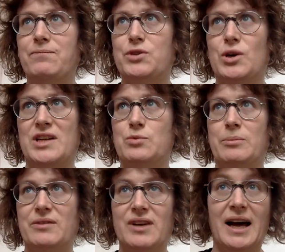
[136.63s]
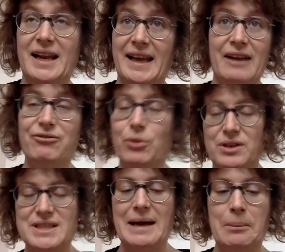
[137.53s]
trans women of colour get
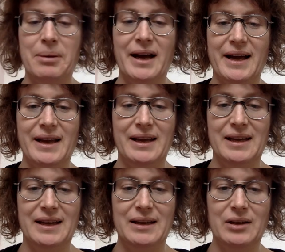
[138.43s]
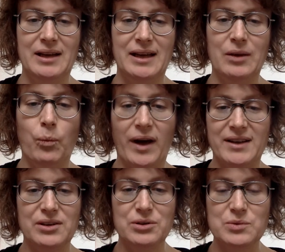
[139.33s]
forced out by white
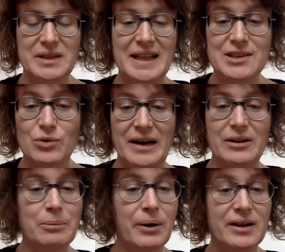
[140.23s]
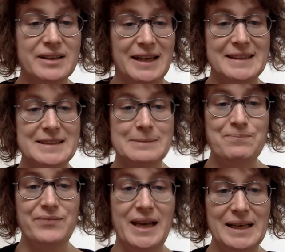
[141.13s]
dudes with less radical politics.
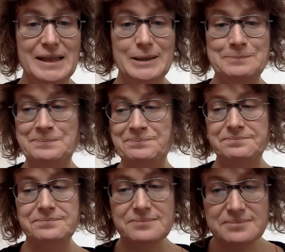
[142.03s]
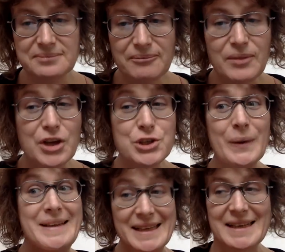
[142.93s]
So
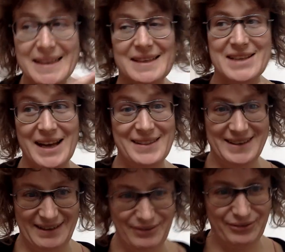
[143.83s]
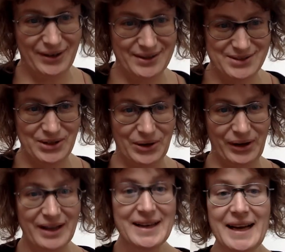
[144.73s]
I didn't assign the David France
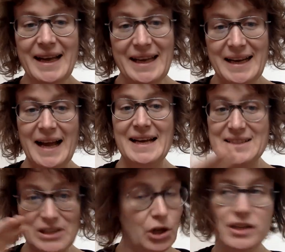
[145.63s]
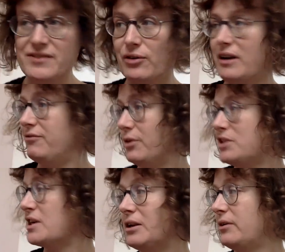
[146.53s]
doc. It has lots of great
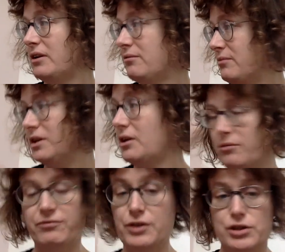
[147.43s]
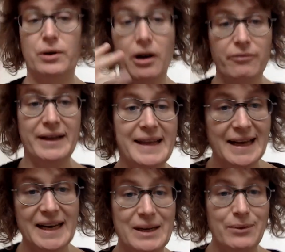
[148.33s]
footage, including, footage you can't really
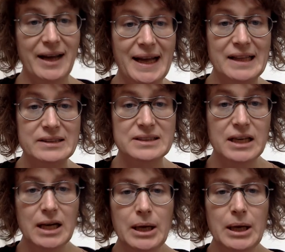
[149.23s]
get anywhere else.